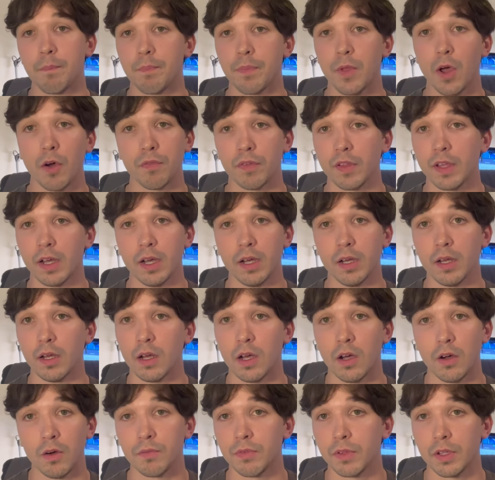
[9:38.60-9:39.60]

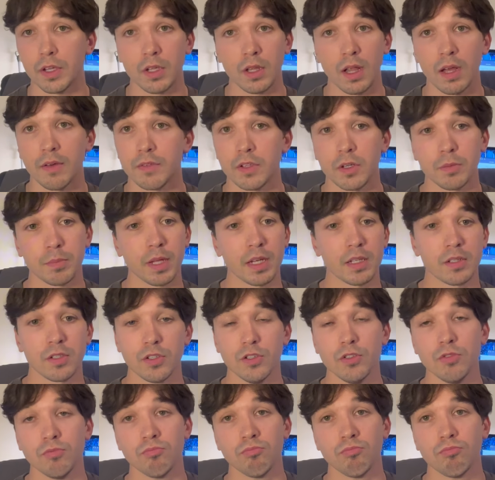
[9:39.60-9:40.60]
Hopefully you'll have an update
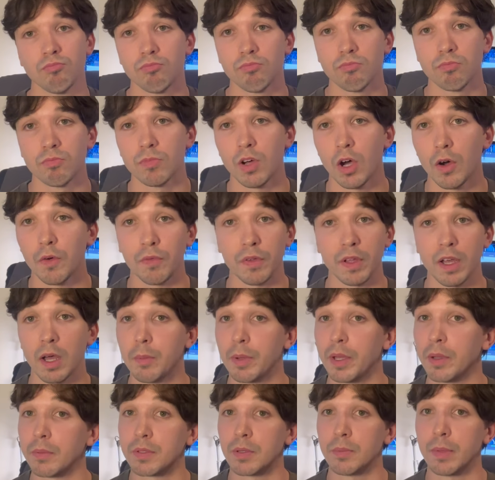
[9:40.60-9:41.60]
soon. Hopefully I'll
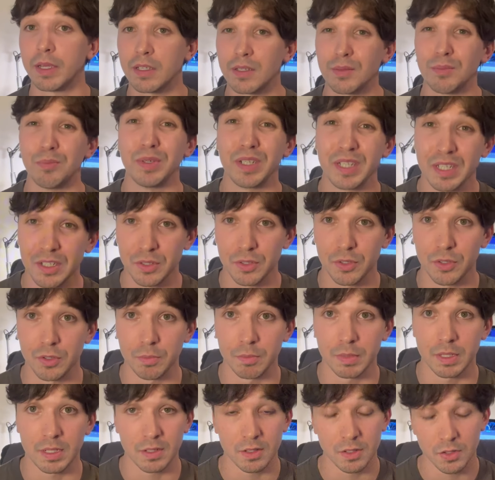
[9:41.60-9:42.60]
be able to make some money soon,
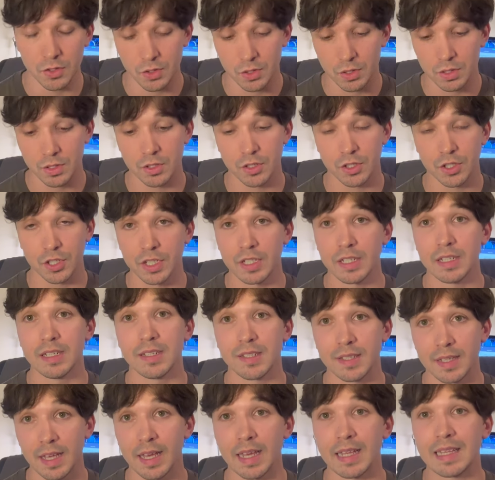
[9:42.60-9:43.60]
because shit
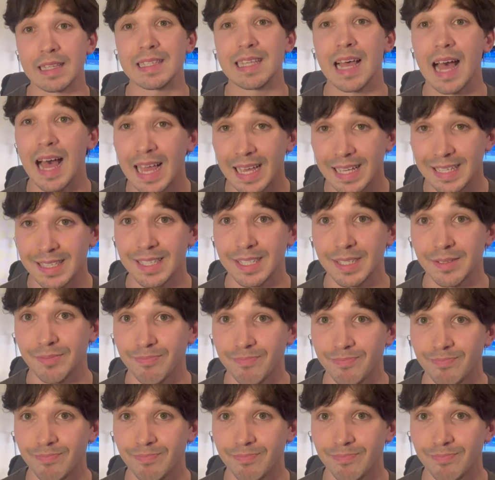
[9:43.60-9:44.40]
is getting tight.